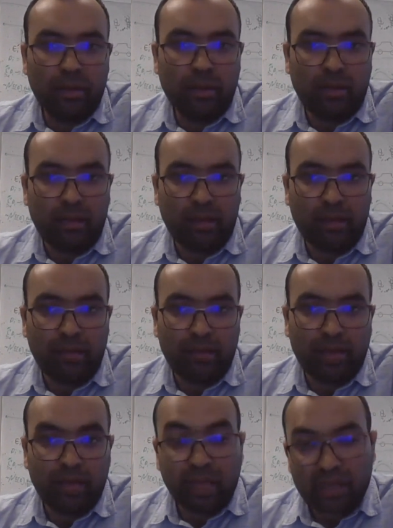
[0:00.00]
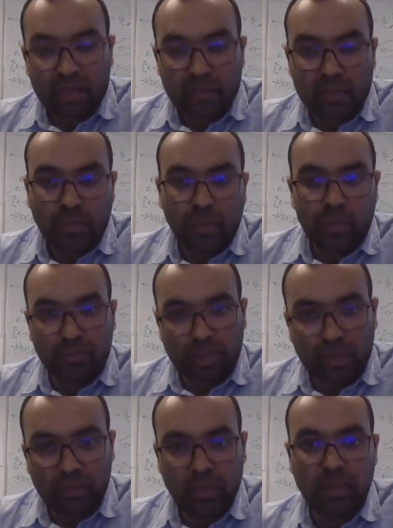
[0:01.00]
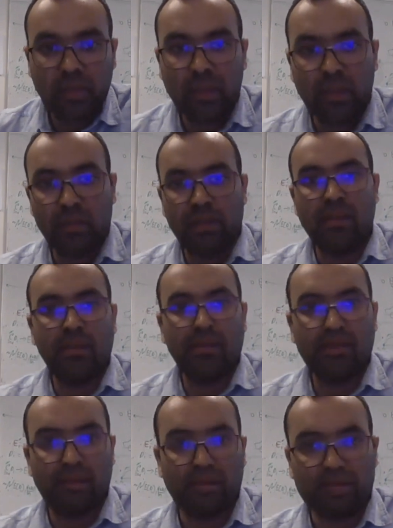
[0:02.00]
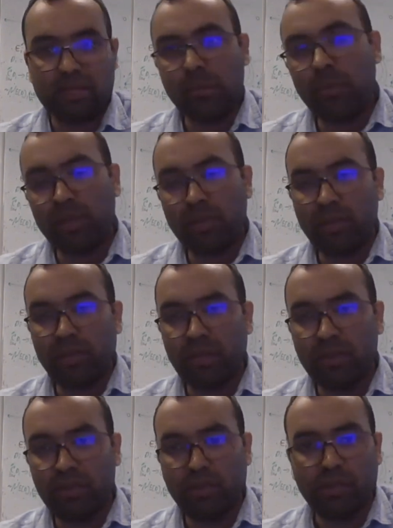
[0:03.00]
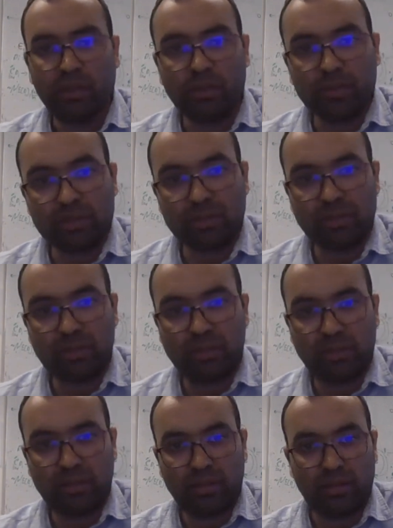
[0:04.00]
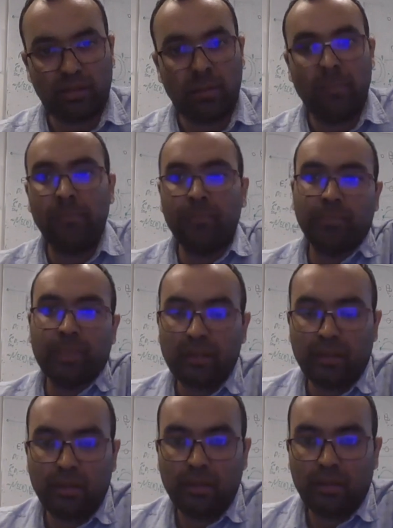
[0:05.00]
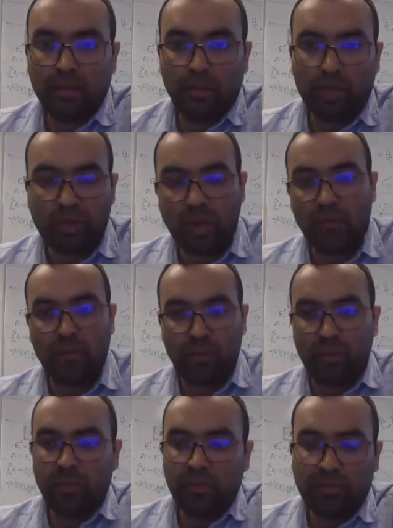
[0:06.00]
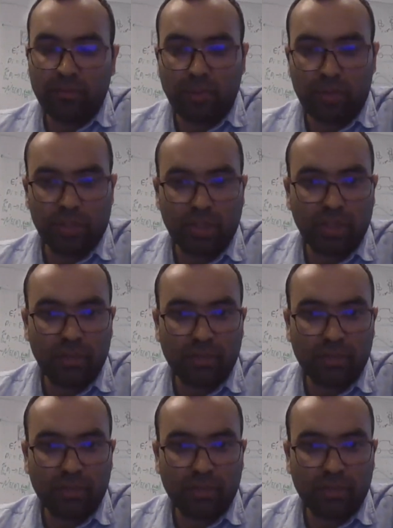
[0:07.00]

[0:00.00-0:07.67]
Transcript: And that helps quite a bit in separating individual canopies when you have a merging.